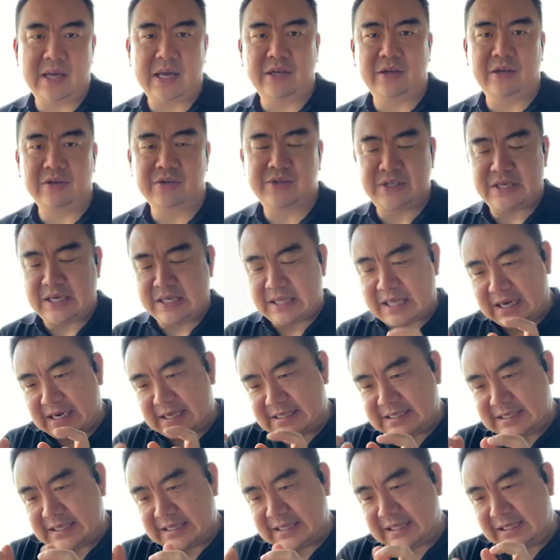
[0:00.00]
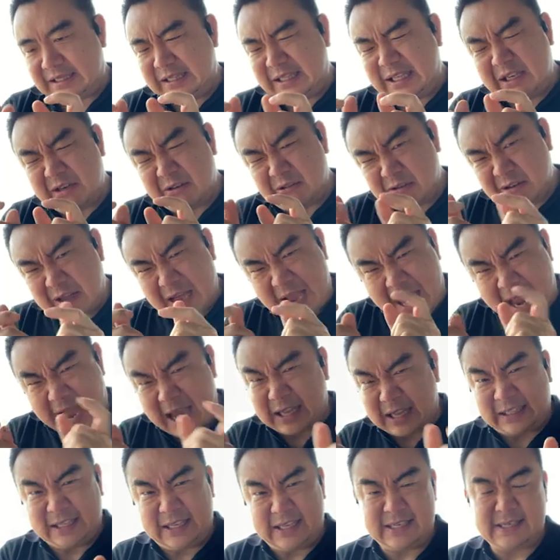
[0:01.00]
And you'll see that it's in the little
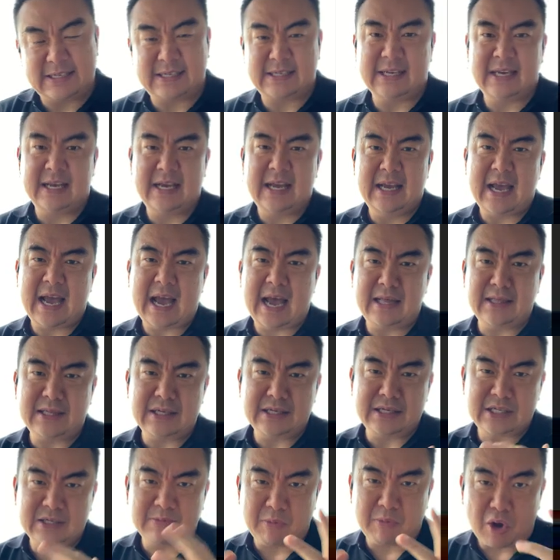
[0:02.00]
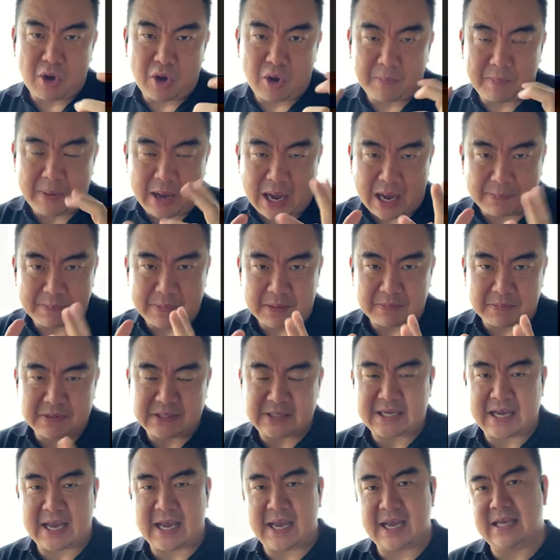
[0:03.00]
alleys and the small pop-up
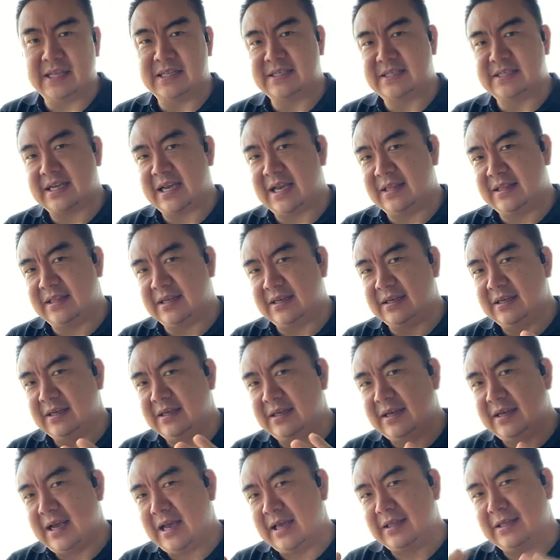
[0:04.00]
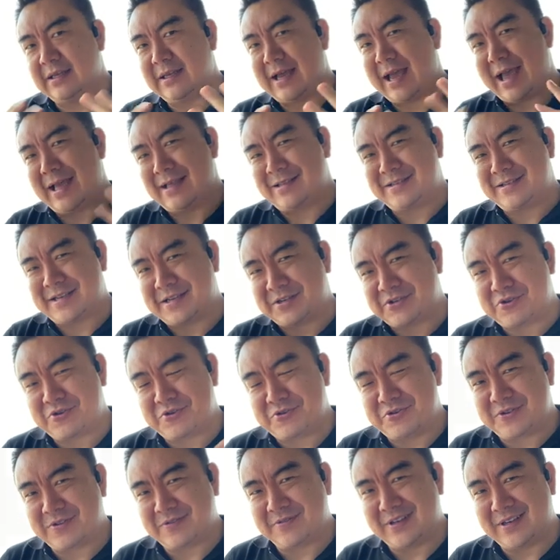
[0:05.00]
stands and the
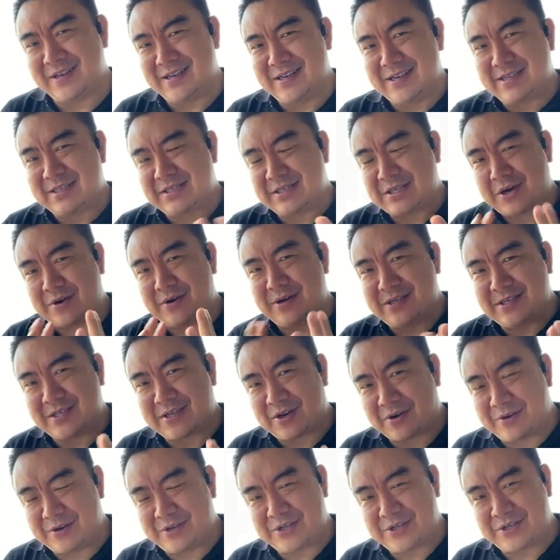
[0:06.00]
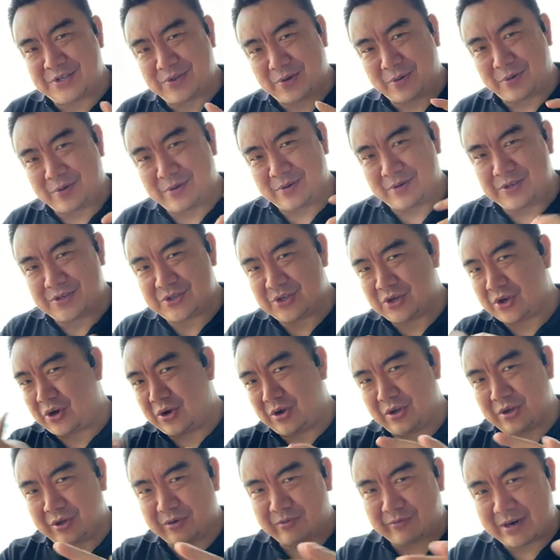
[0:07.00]
ancestors of the sari-sari stores
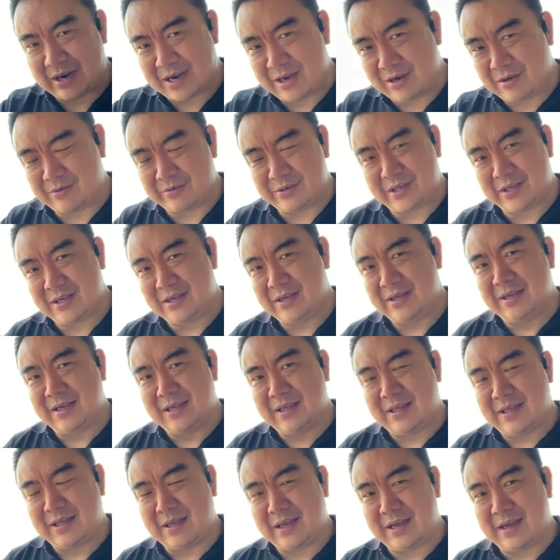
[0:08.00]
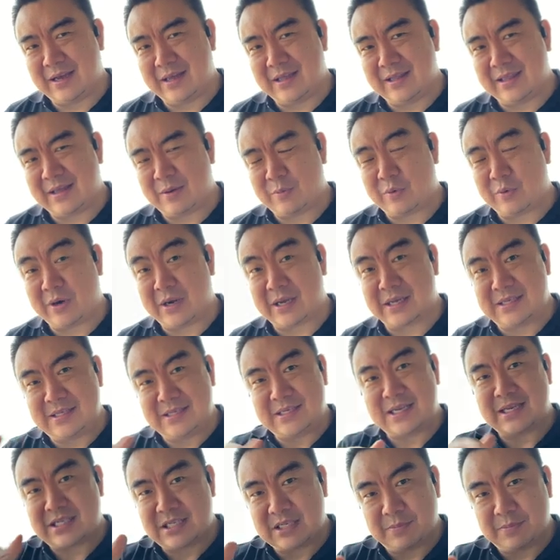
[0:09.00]
all around that were
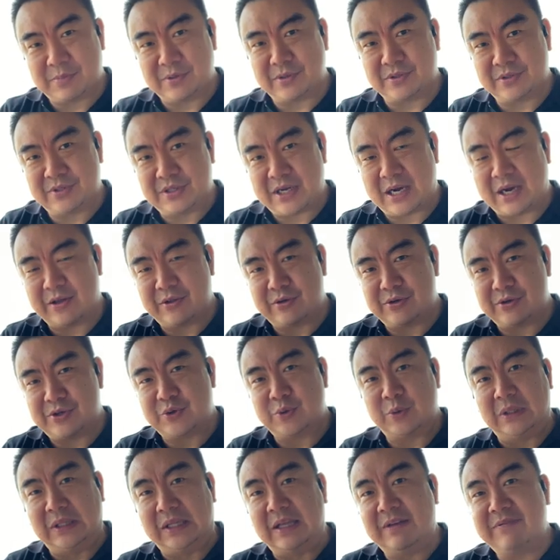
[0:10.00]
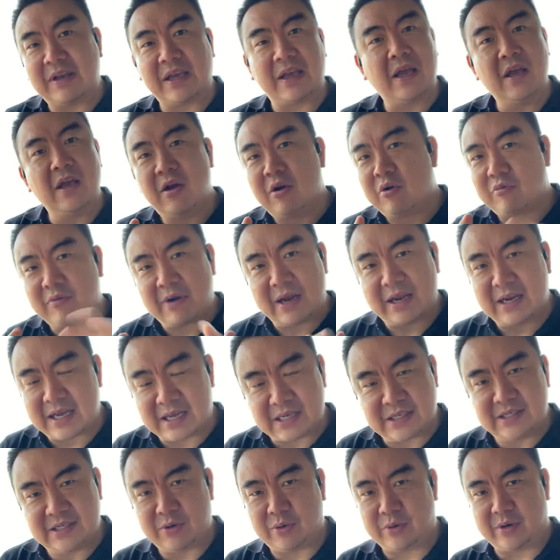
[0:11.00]
accessible to others who were living right
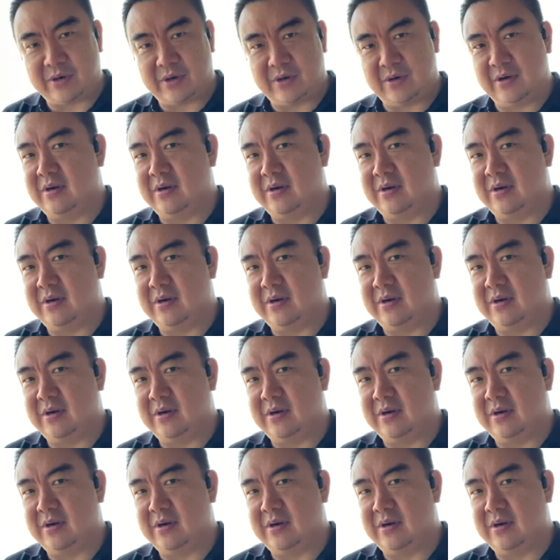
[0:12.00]
next door.